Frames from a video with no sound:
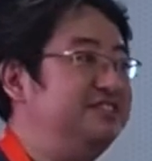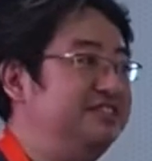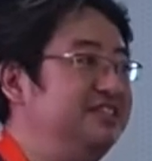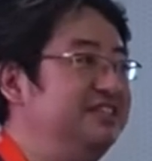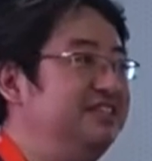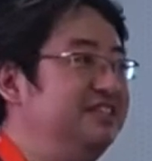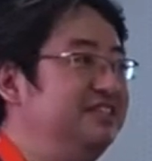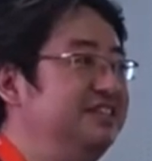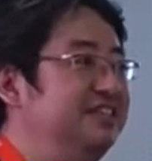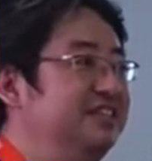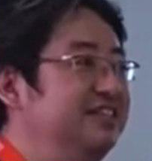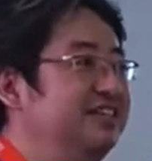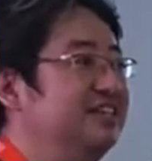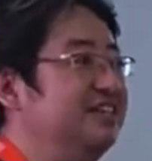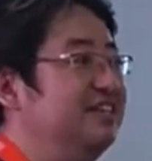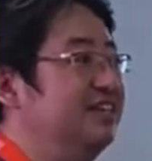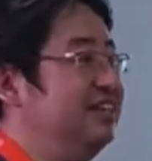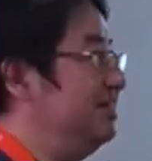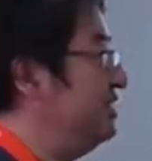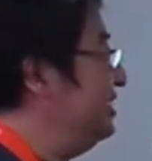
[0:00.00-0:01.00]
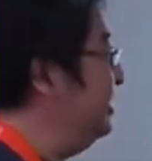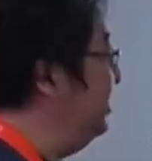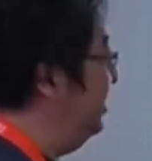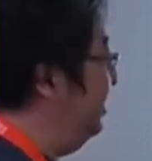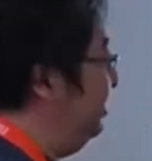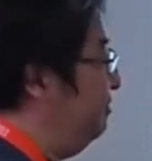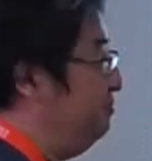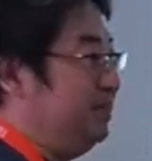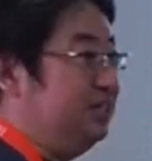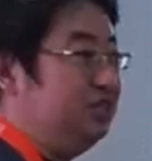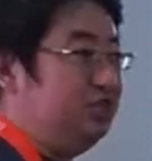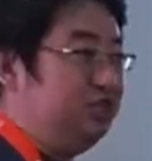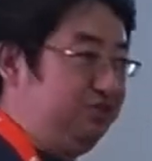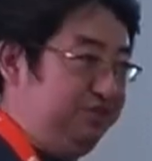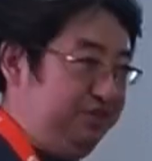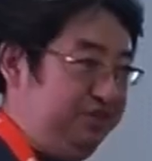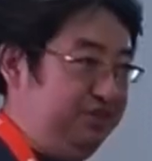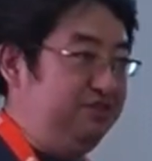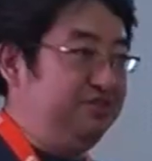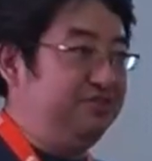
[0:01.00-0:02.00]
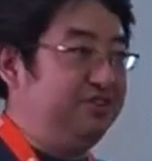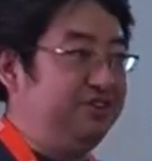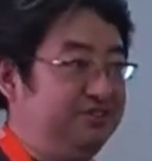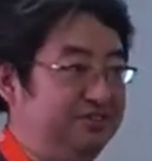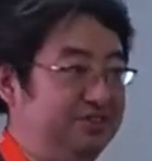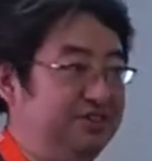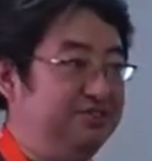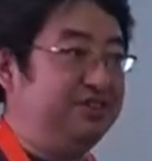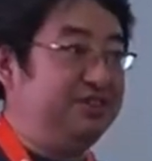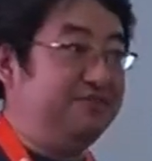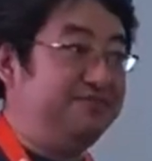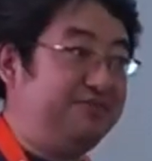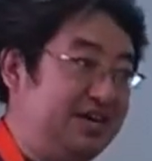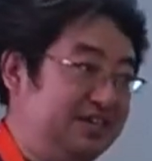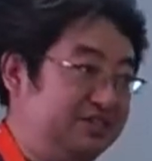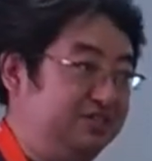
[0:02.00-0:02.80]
and then eventually you're, the factory manager.